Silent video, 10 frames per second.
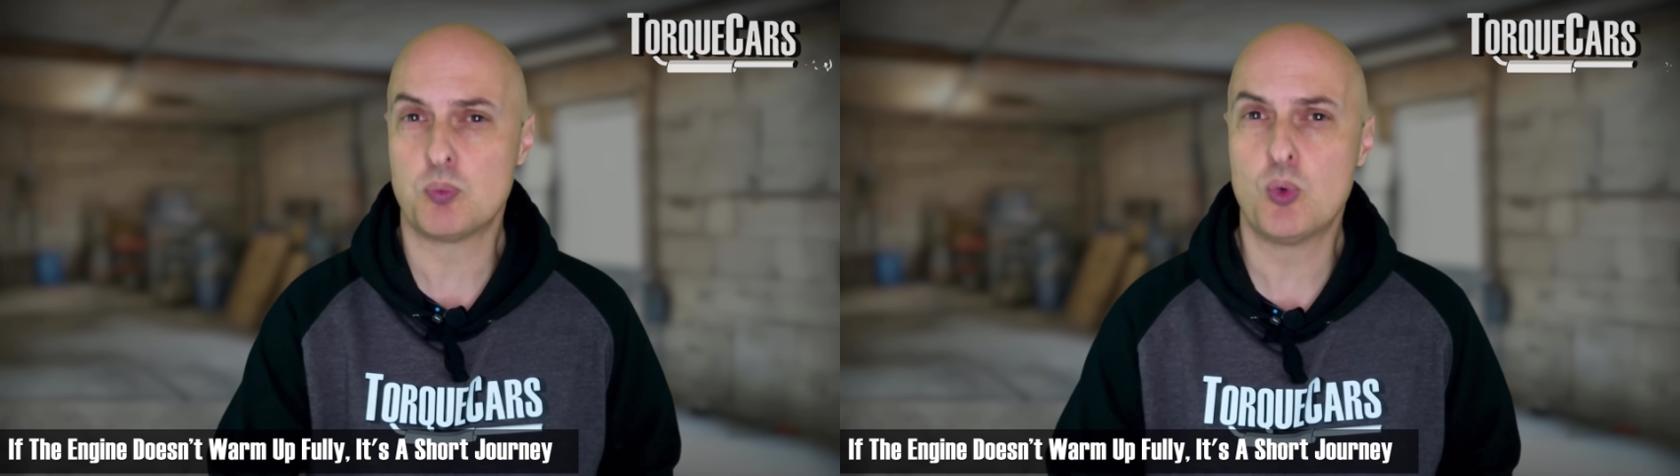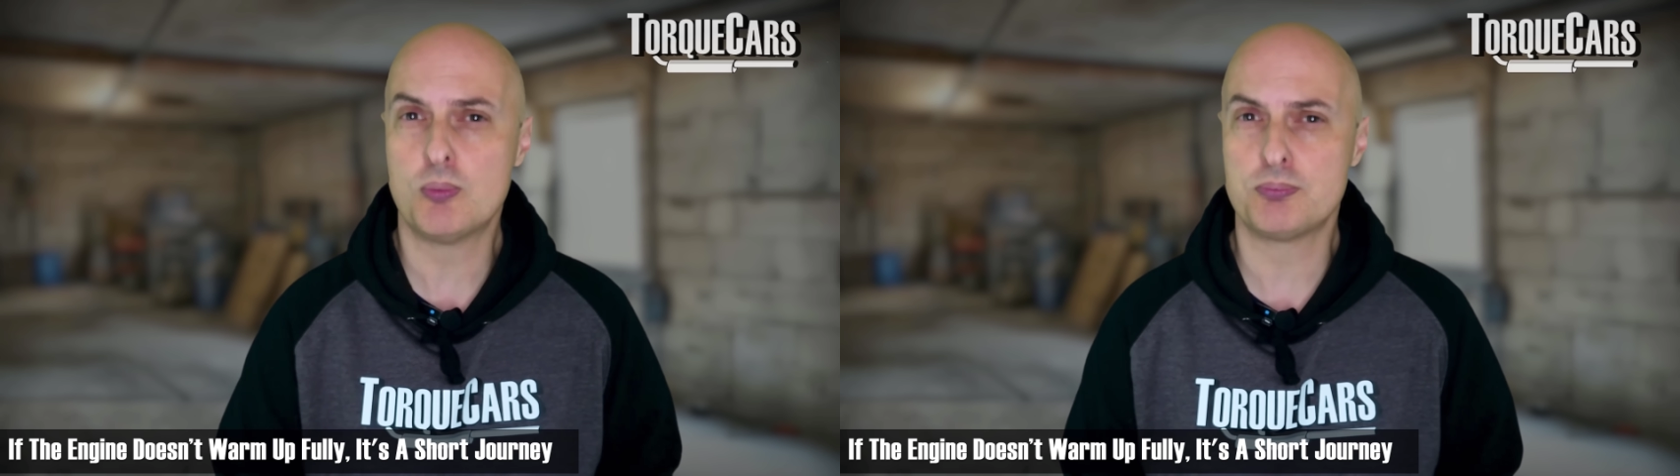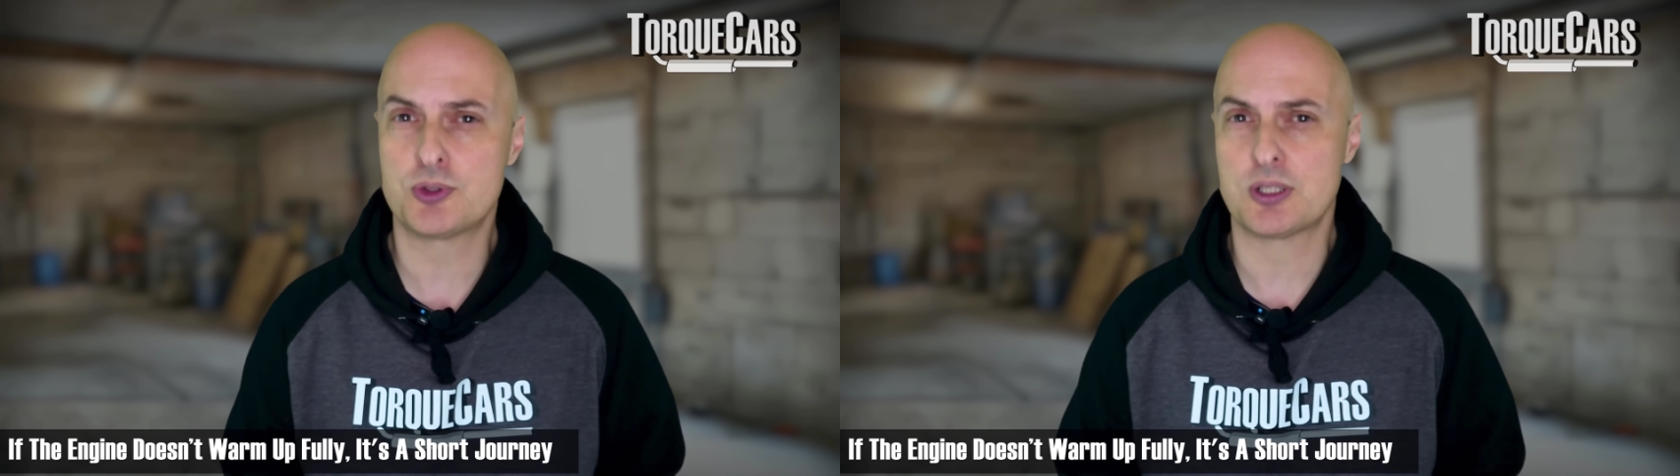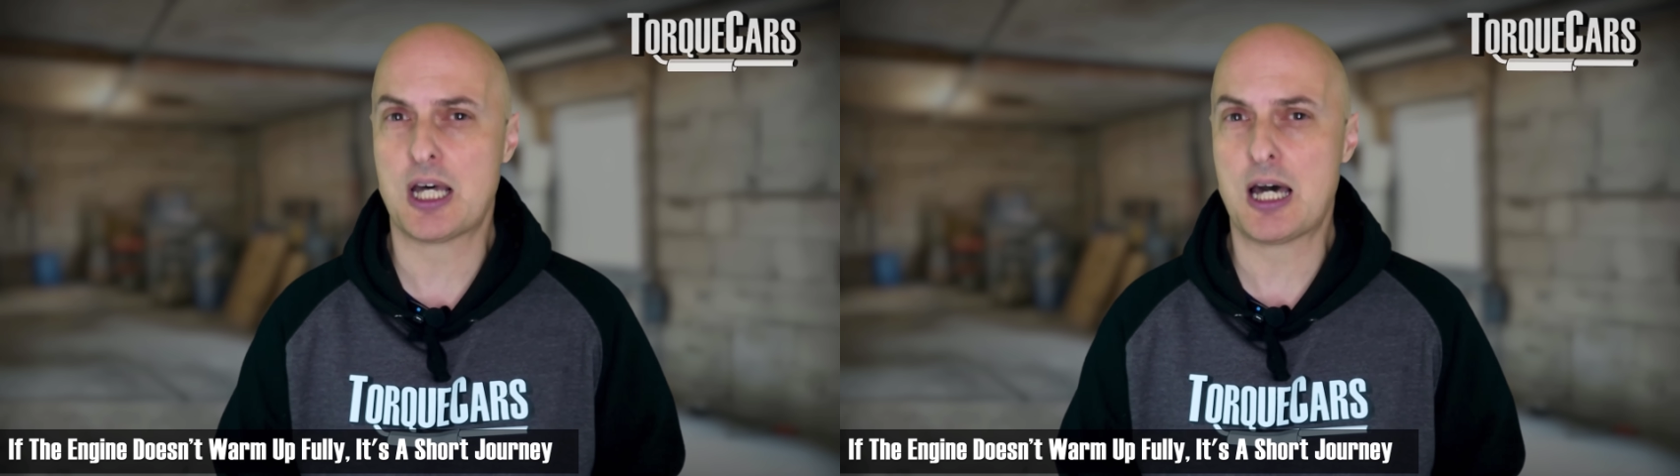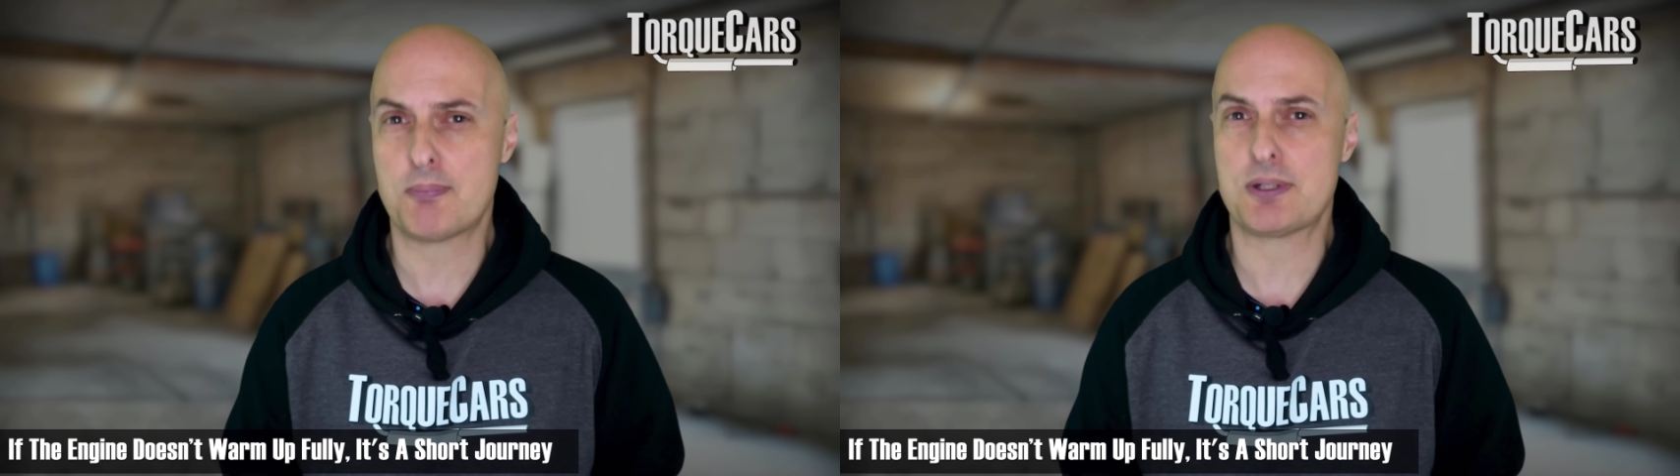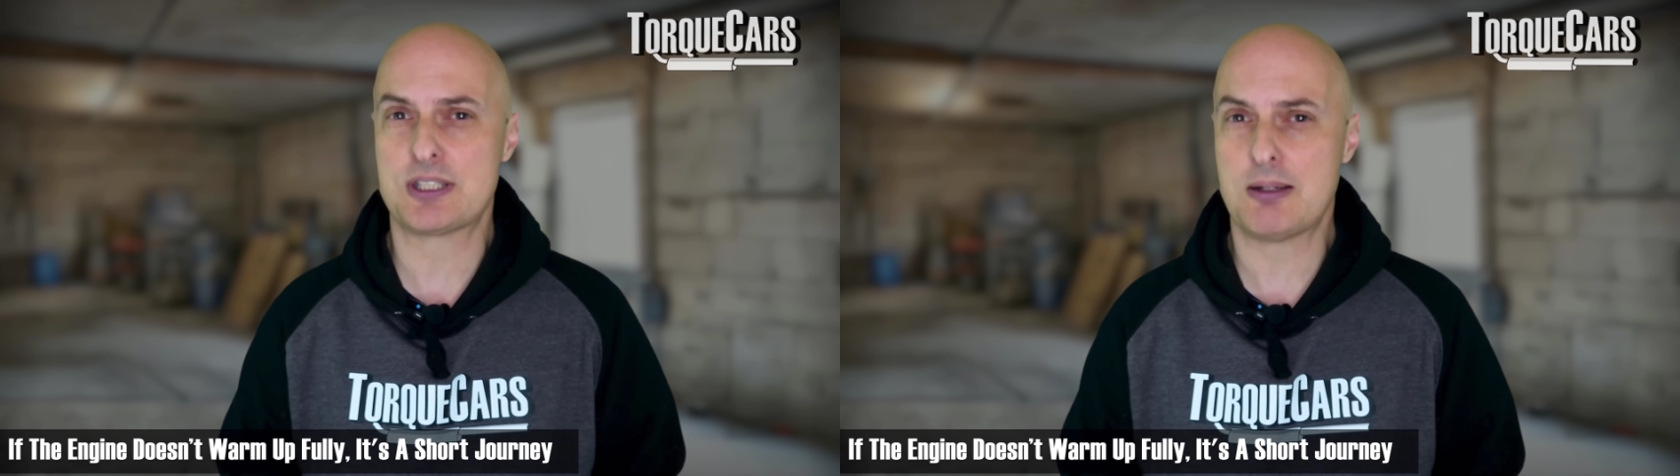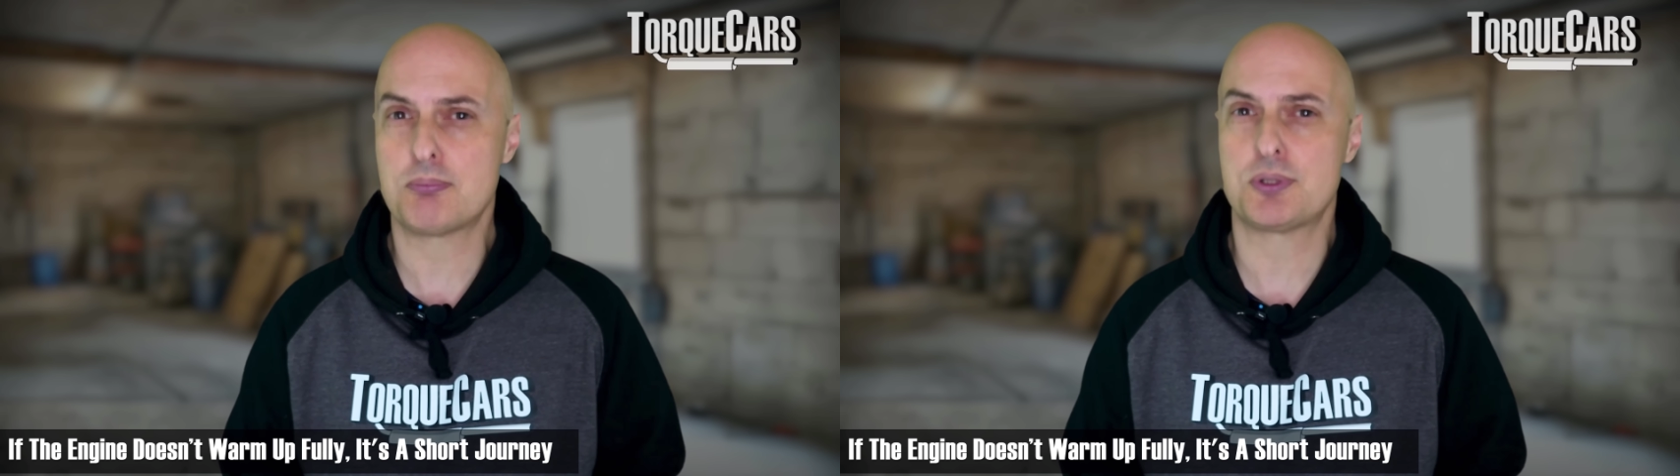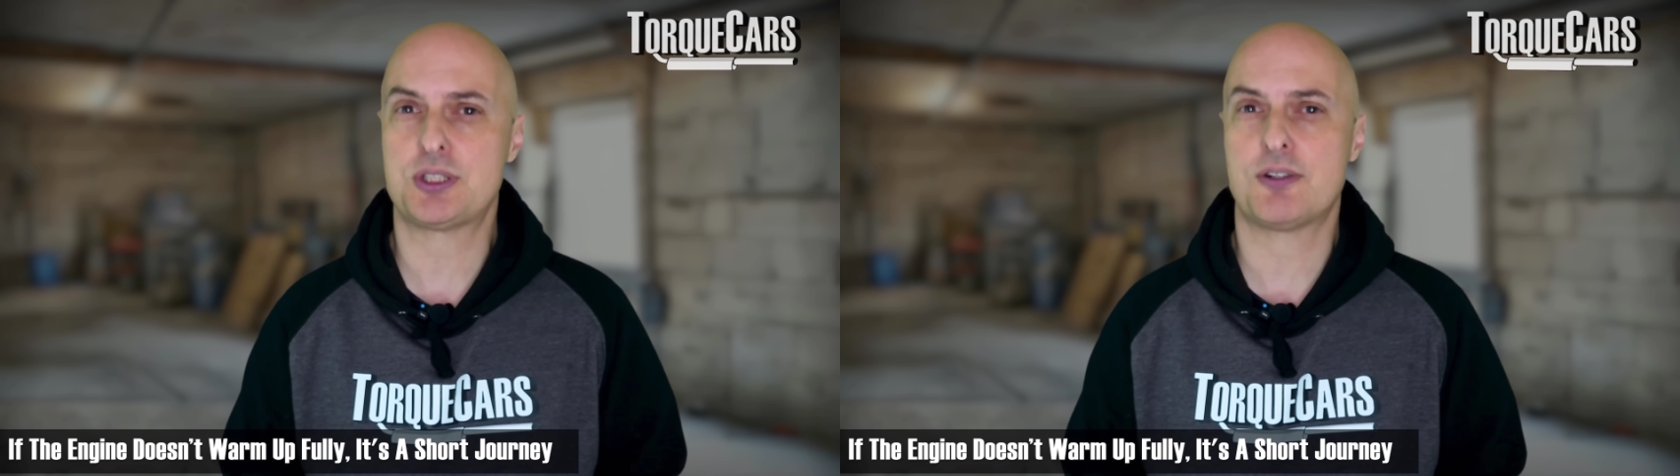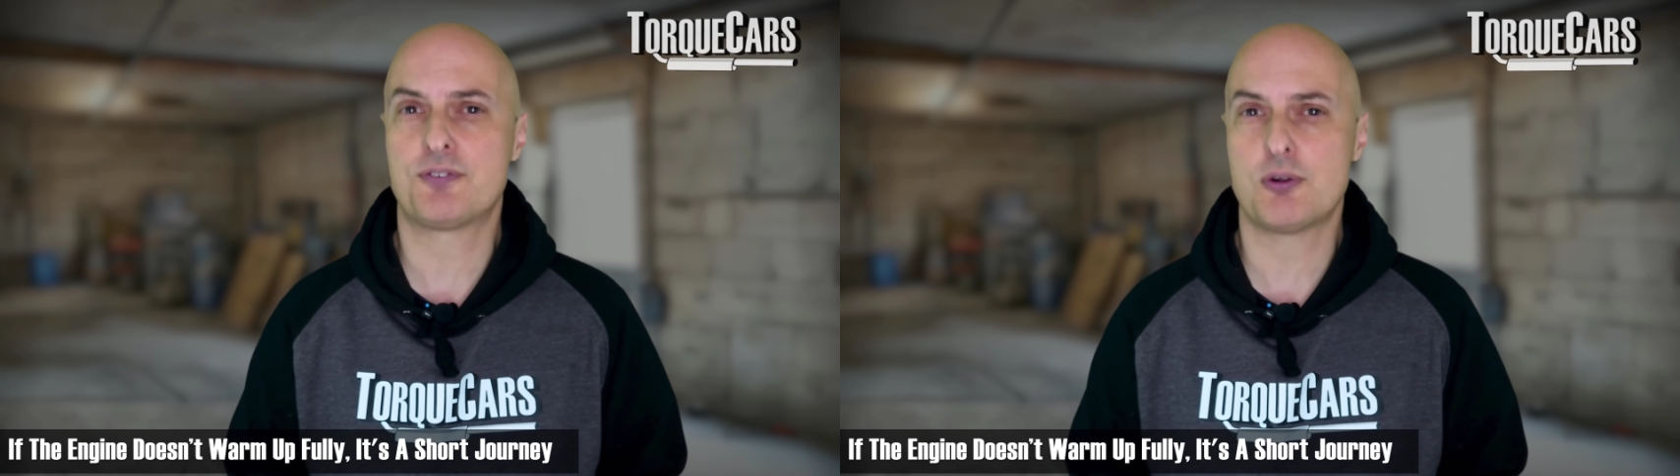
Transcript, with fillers: warmed up temperature for